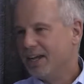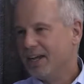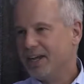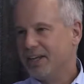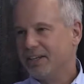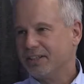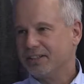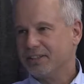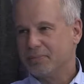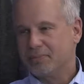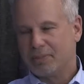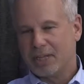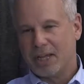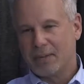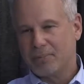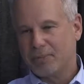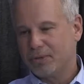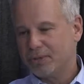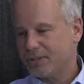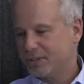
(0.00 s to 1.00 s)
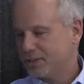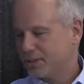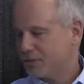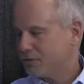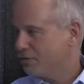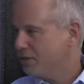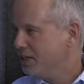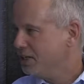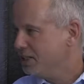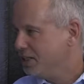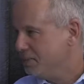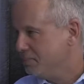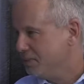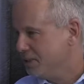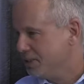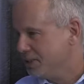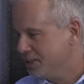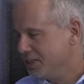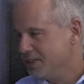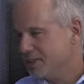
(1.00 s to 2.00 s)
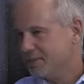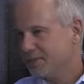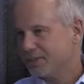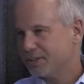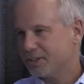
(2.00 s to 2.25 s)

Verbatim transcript: and a September is crazy busy.